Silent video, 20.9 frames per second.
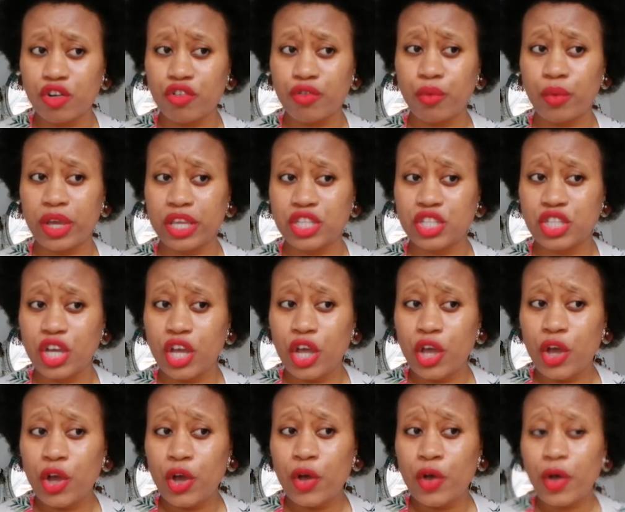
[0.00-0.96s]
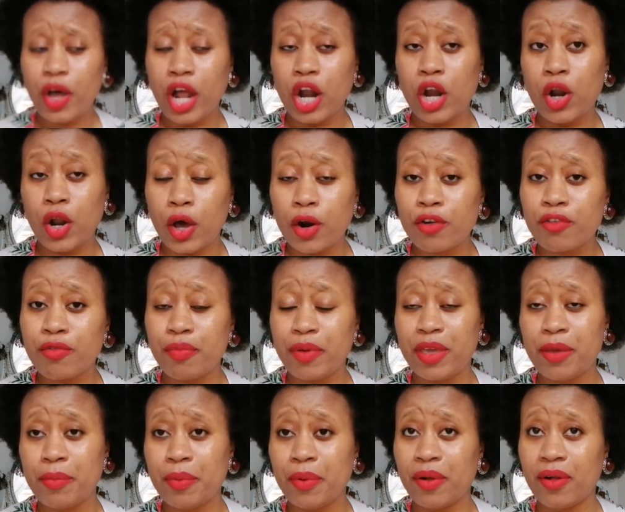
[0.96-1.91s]
of which a lot of
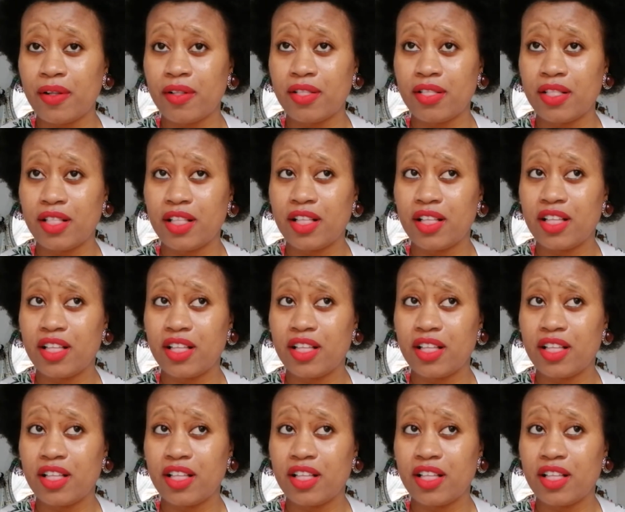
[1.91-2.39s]
people